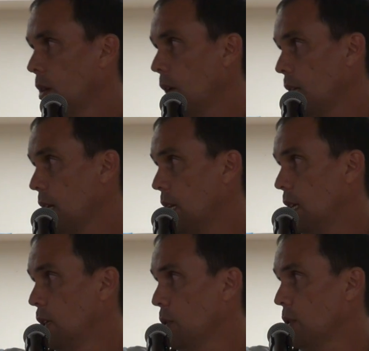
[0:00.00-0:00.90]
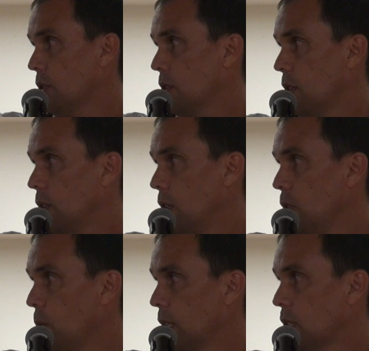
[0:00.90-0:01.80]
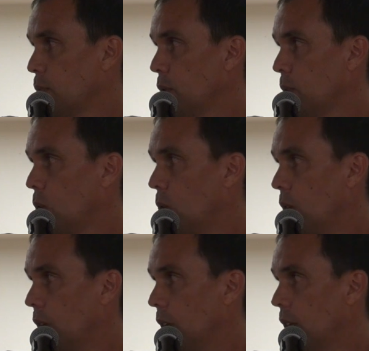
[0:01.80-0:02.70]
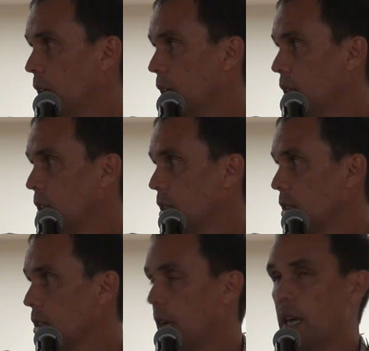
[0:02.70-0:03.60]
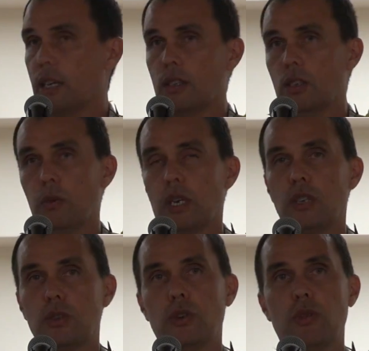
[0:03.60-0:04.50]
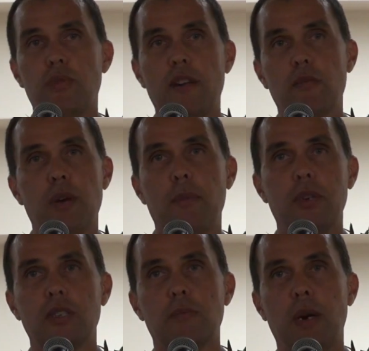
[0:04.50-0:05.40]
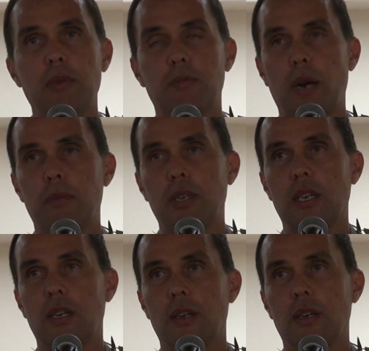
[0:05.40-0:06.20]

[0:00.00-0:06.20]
And yet here's the U.S. Supreme Court saying, no, we're going to turn your private property into public property.